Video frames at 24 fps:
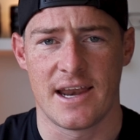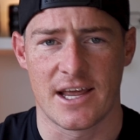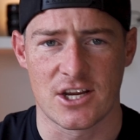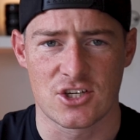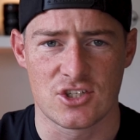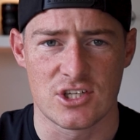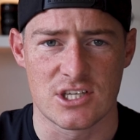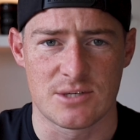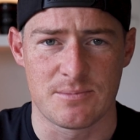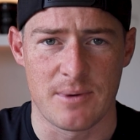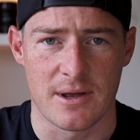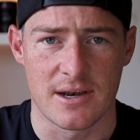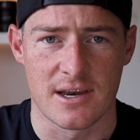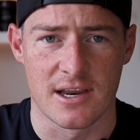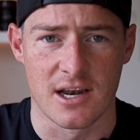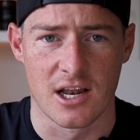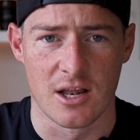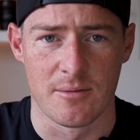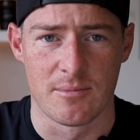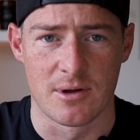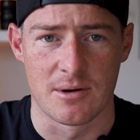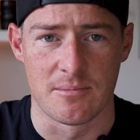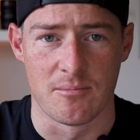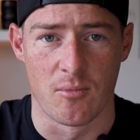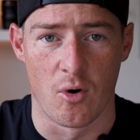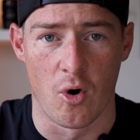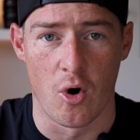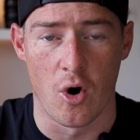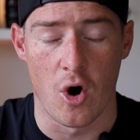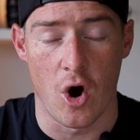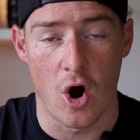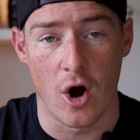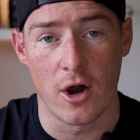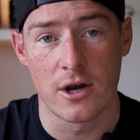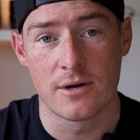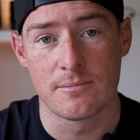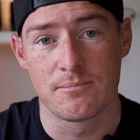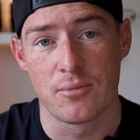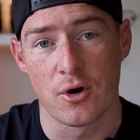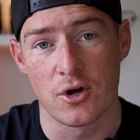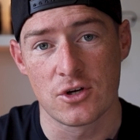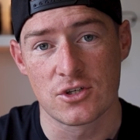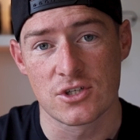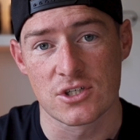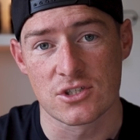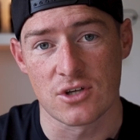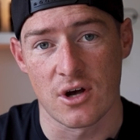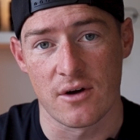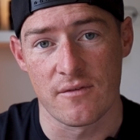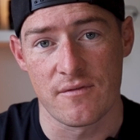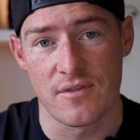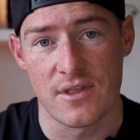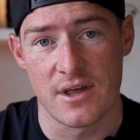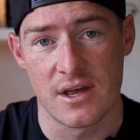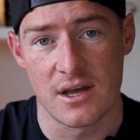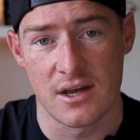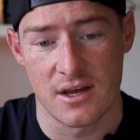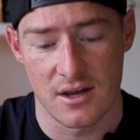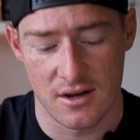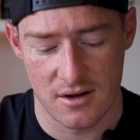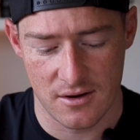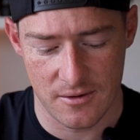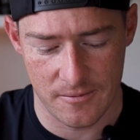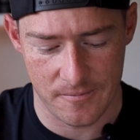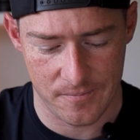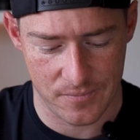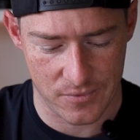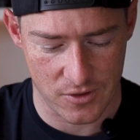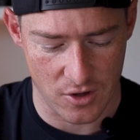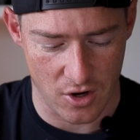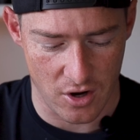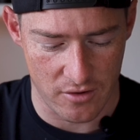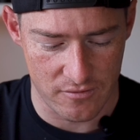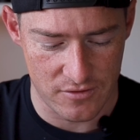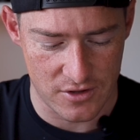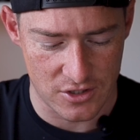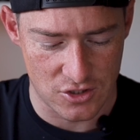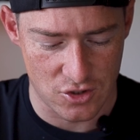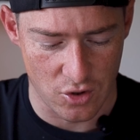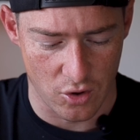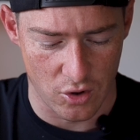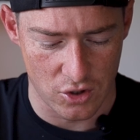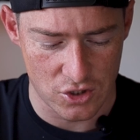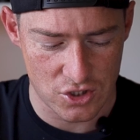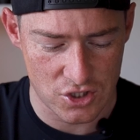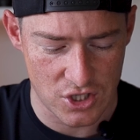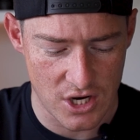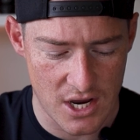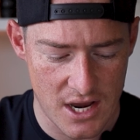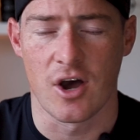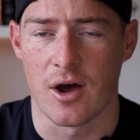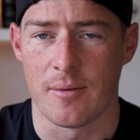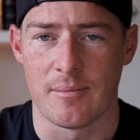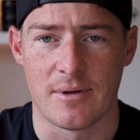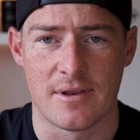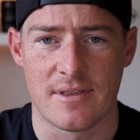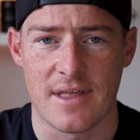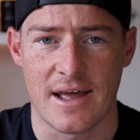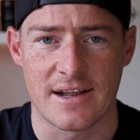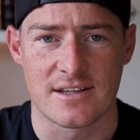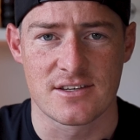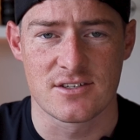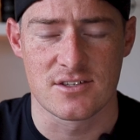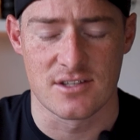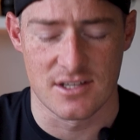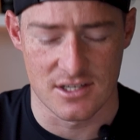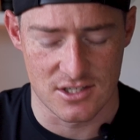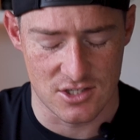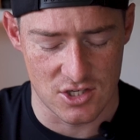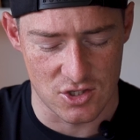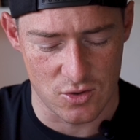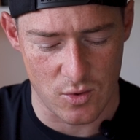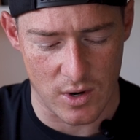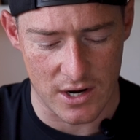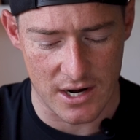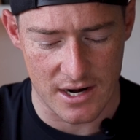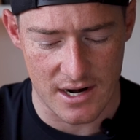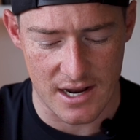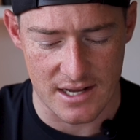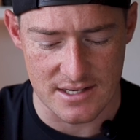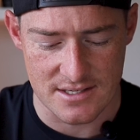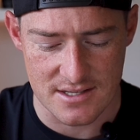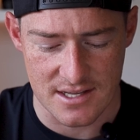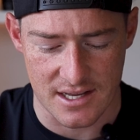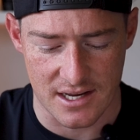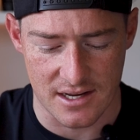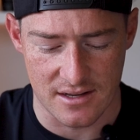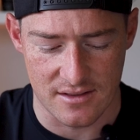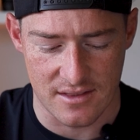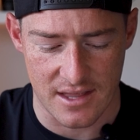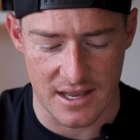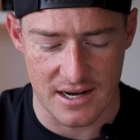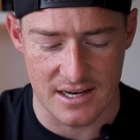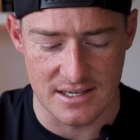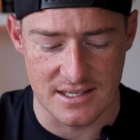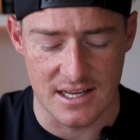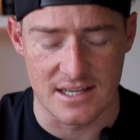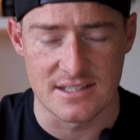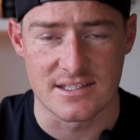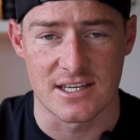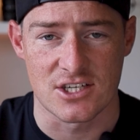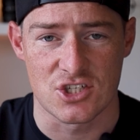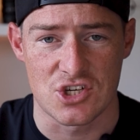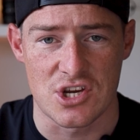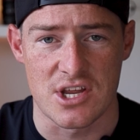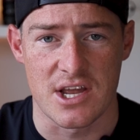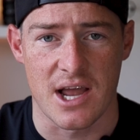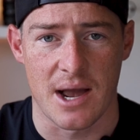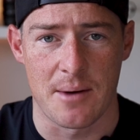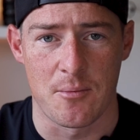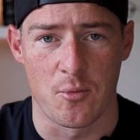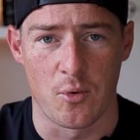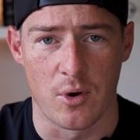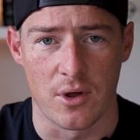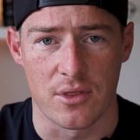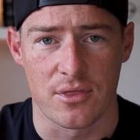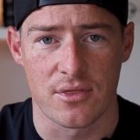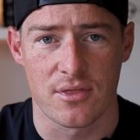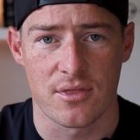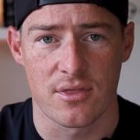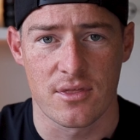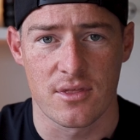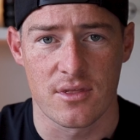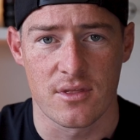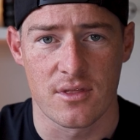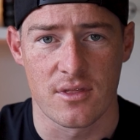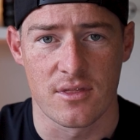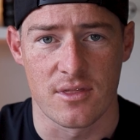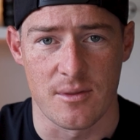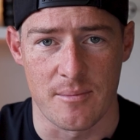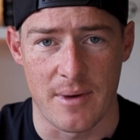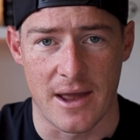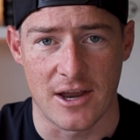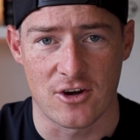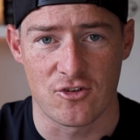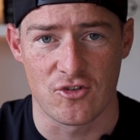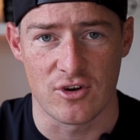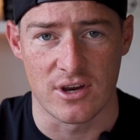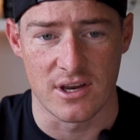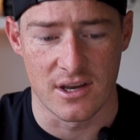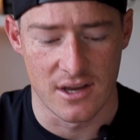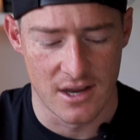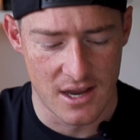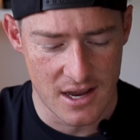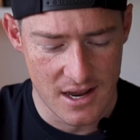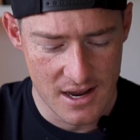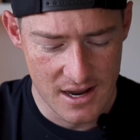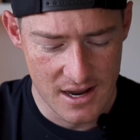and actually spend a little bit more on purchase of the torch. Yeah, I mean this is quite a nice thing that it does actually come with the battery.